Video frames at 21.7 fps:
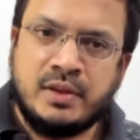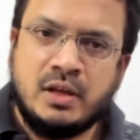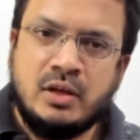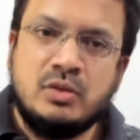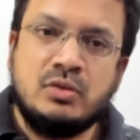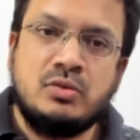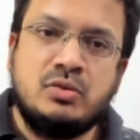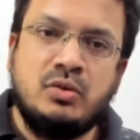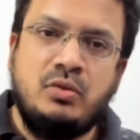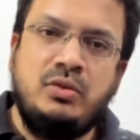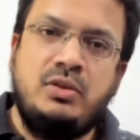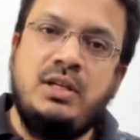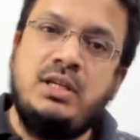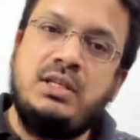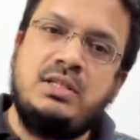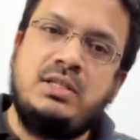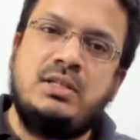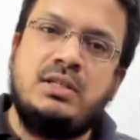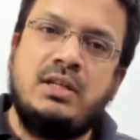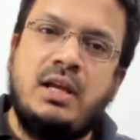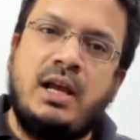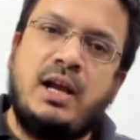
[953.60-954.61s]
So
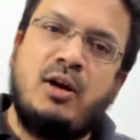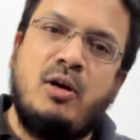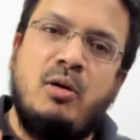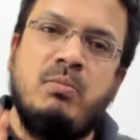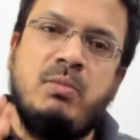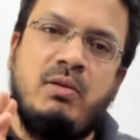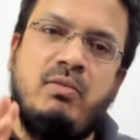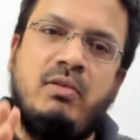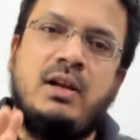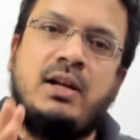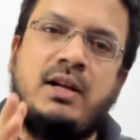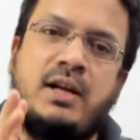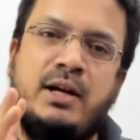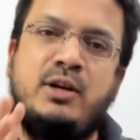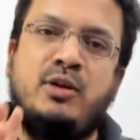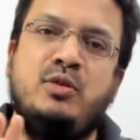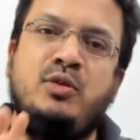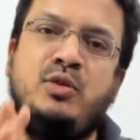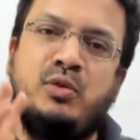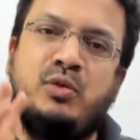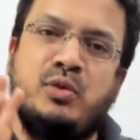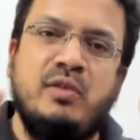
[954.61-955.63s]
this economy will
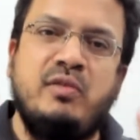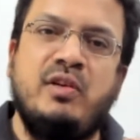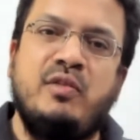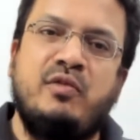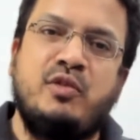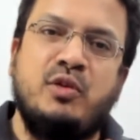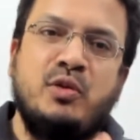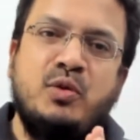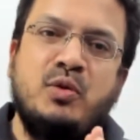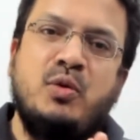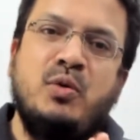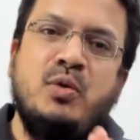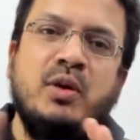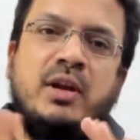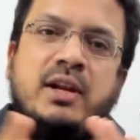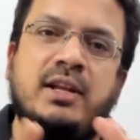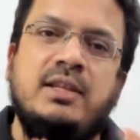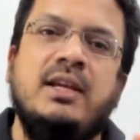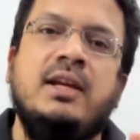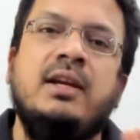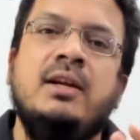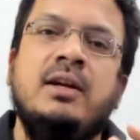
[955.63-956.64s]
continue even if you don't do
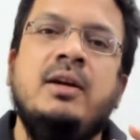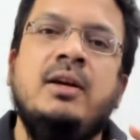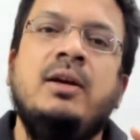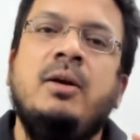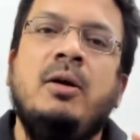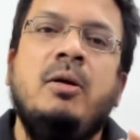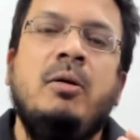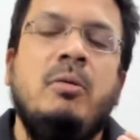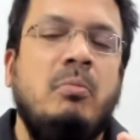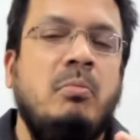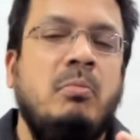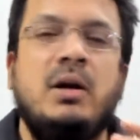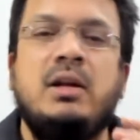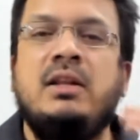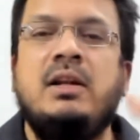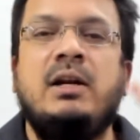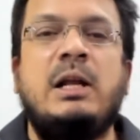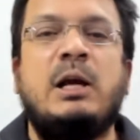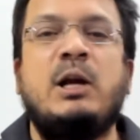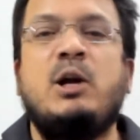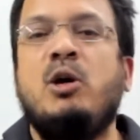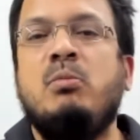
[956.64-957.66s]
anything. But
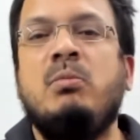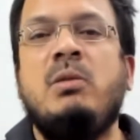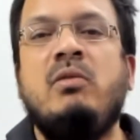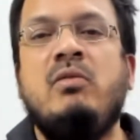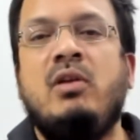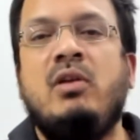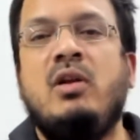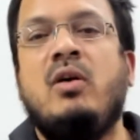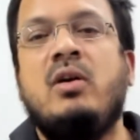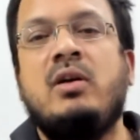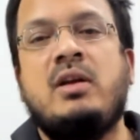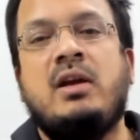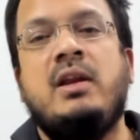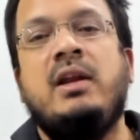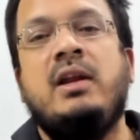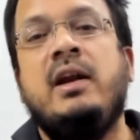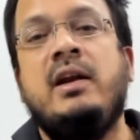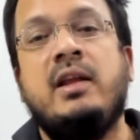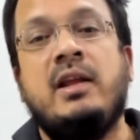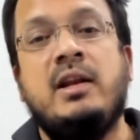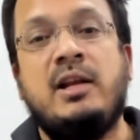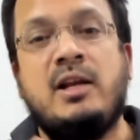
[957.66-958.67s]
that economy will not
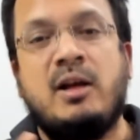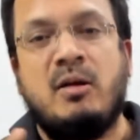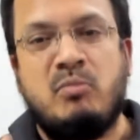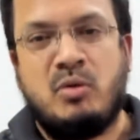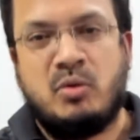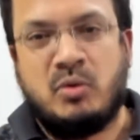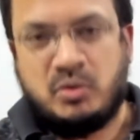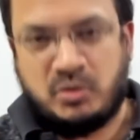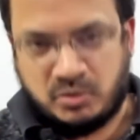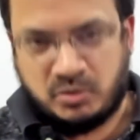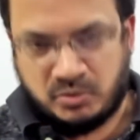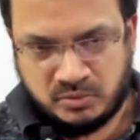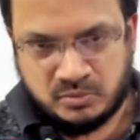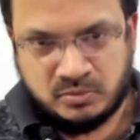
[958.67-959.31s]
create income growth.